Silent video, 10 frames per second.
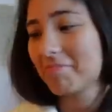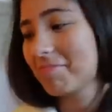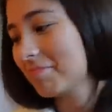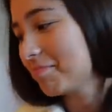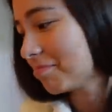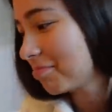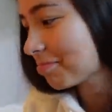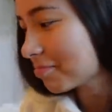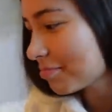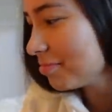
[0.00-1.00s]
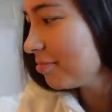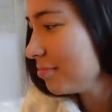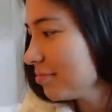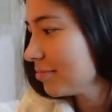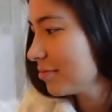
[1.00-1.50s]
so you can leave me
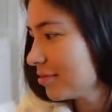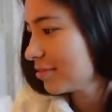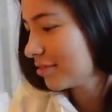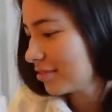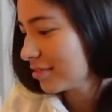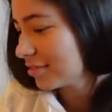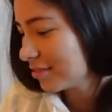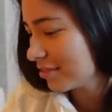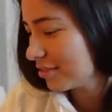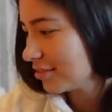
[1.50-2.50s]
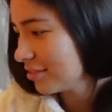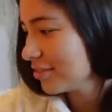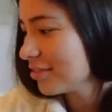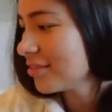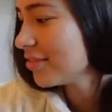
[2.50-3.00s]
alone and stop bugging me and
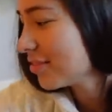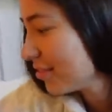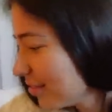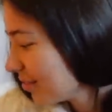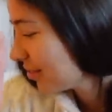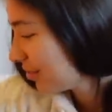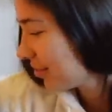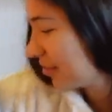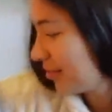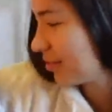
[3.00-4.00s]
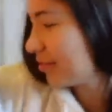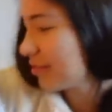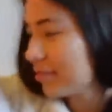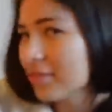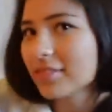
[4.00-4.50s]
stop wanting to have
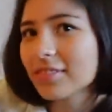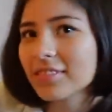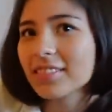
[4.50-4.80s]
sex with me.